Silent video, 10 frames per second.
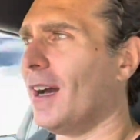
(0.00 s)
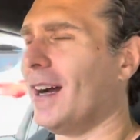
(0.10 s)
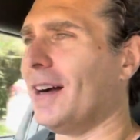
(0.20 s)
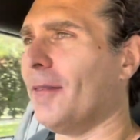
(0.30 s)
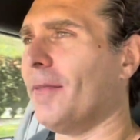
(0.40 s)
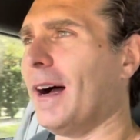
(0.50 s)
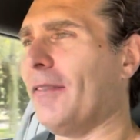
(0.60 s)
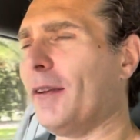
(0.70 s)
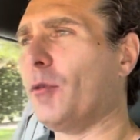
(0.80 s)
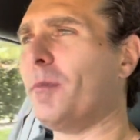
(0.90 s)
I
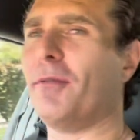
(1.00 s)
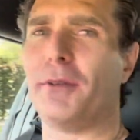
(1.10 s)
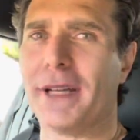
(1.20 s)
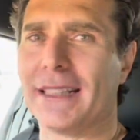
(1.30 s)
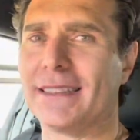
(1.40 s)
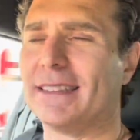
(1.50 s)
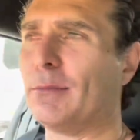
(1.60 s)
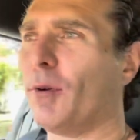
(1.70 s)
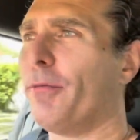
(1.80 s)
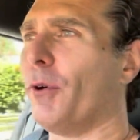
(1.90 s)
think would be very
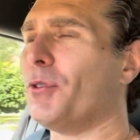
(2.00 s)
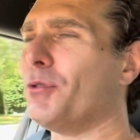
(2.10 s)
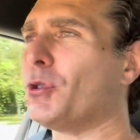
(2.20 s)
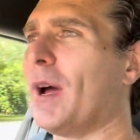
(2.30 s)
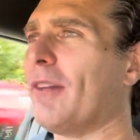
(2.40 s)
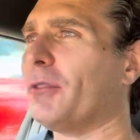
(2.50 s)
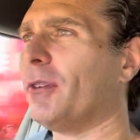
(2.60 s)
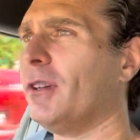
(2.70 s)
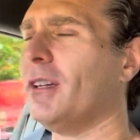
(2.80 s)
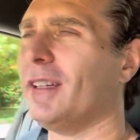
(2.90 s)
accessible for a new driver.